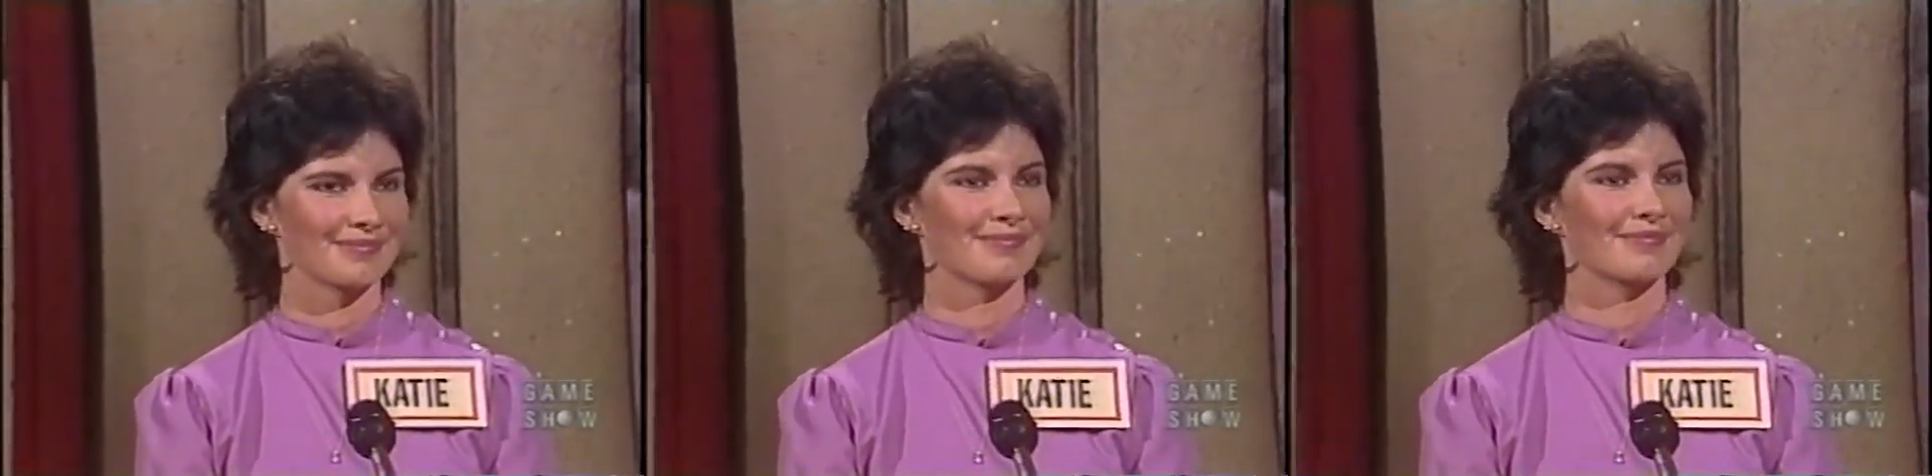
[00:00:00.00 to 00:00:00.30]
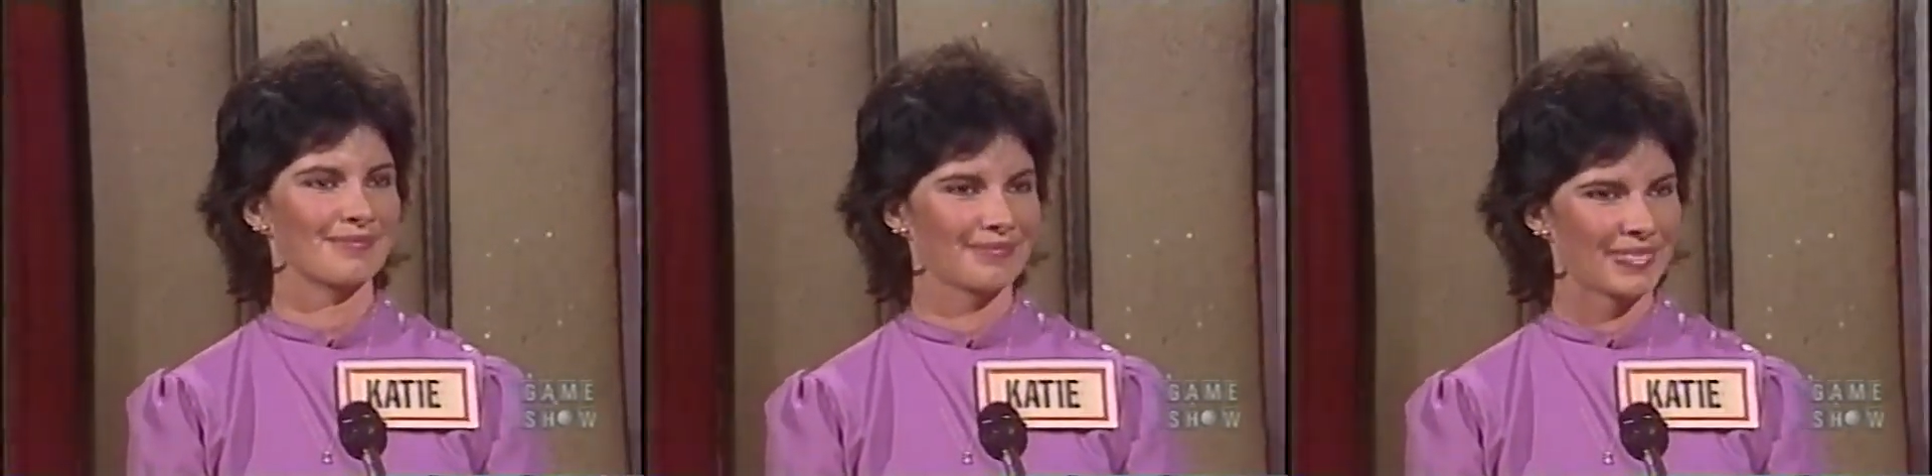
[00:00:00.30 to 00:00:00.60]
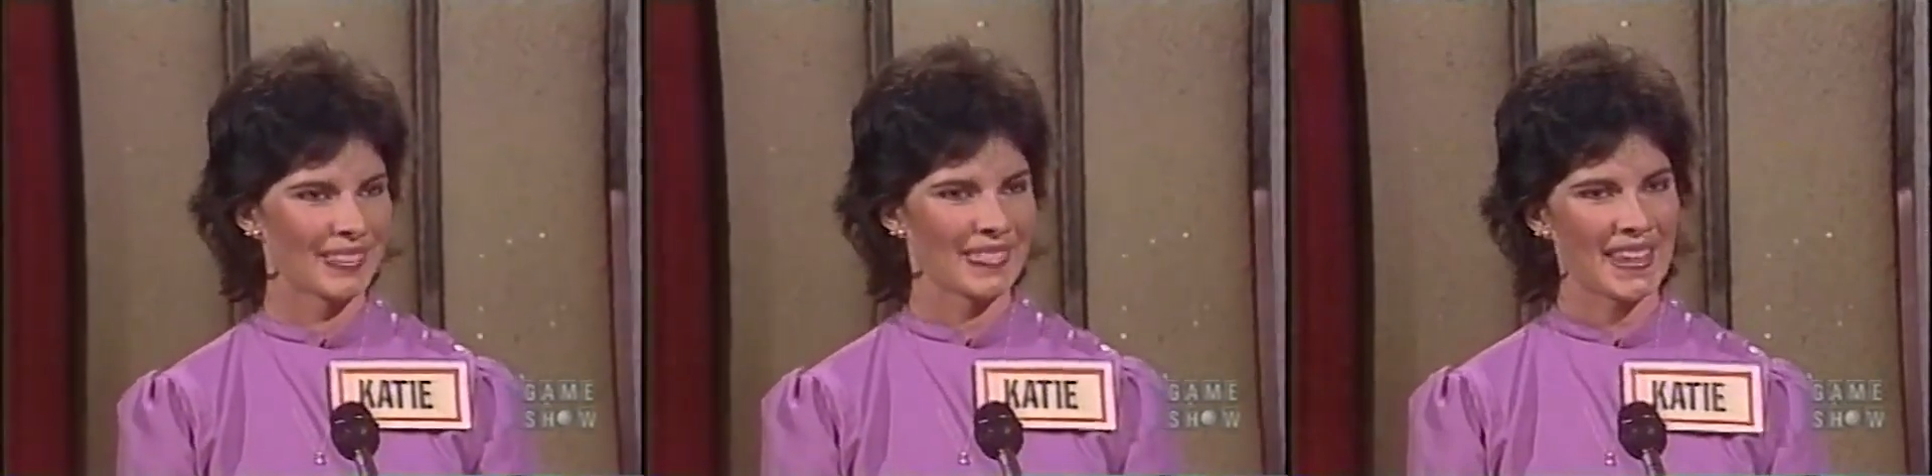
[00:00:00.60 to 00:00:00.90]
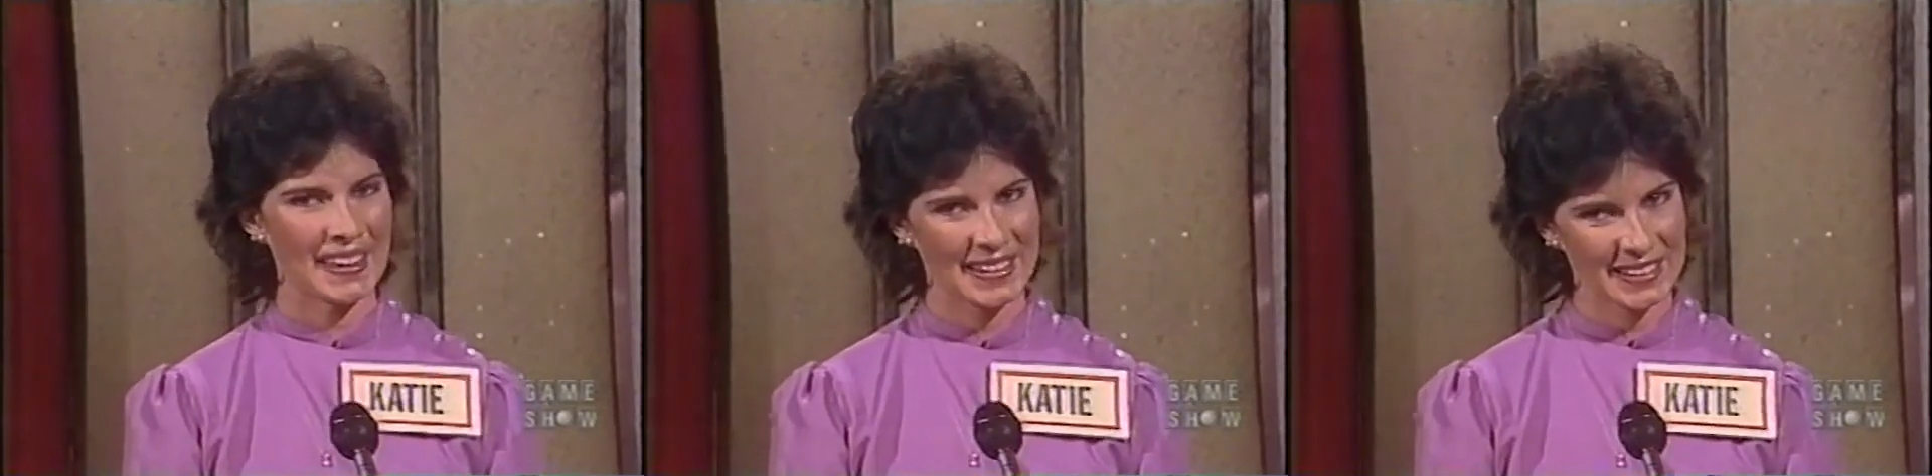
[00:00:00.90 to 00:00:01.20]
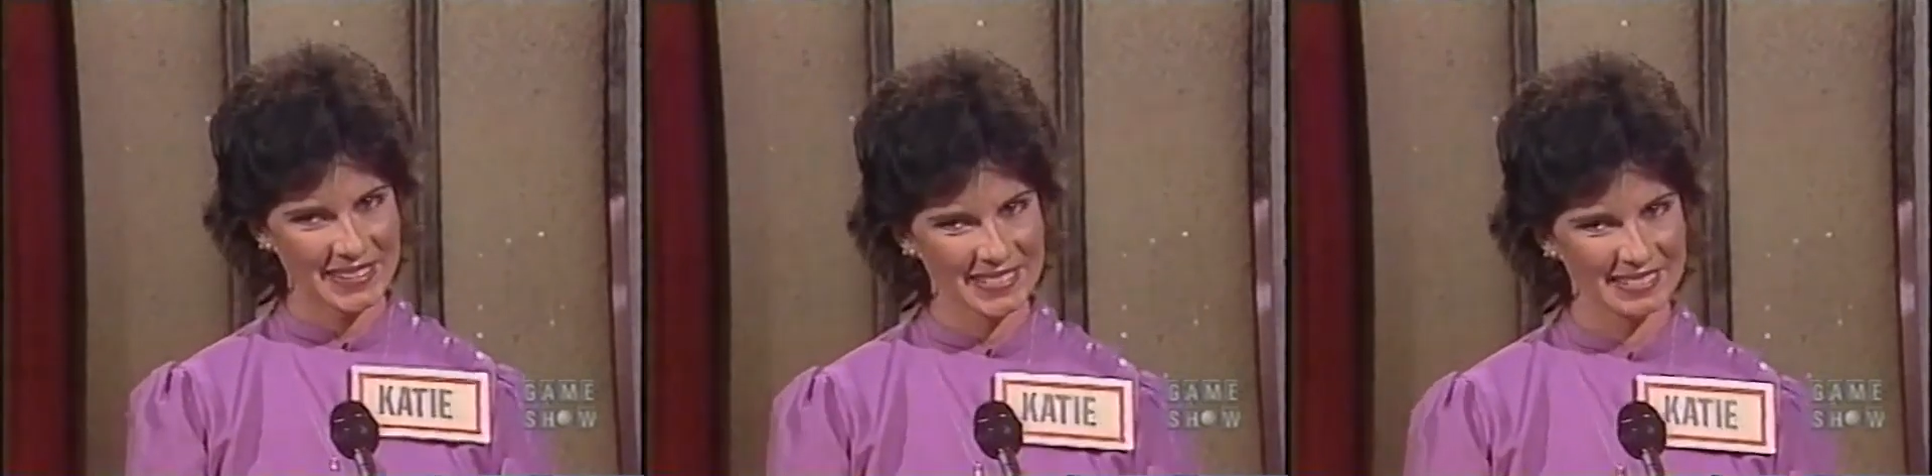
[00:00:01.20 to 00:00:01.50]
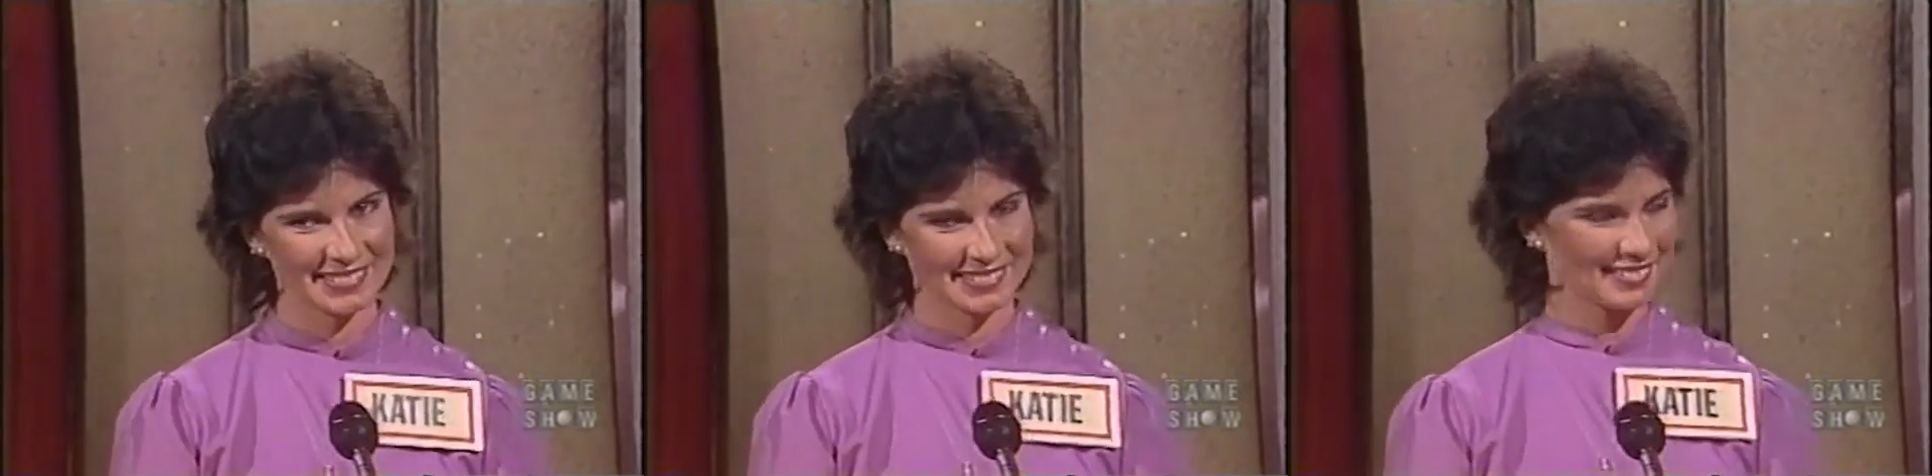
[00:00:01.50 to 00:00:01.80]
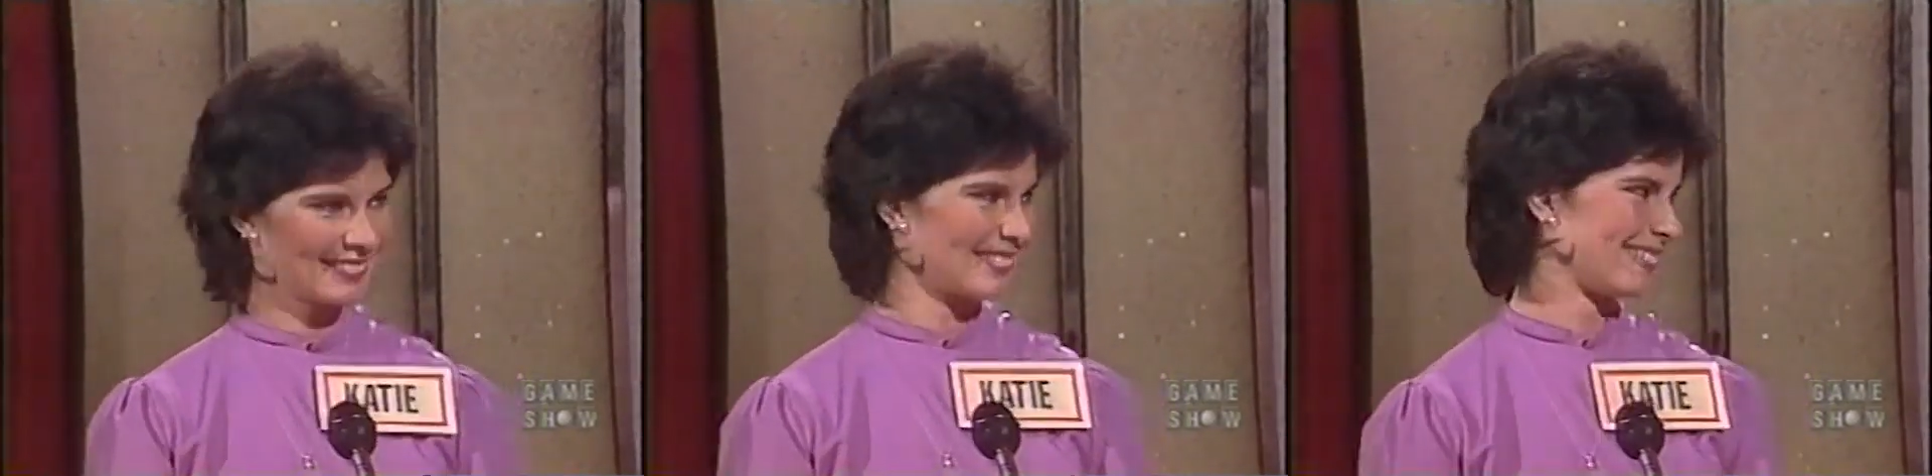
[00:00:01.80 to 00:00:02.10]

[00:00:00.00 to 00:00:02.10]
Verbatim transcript: Thank you from all Thank of us you. at Jokers Wild.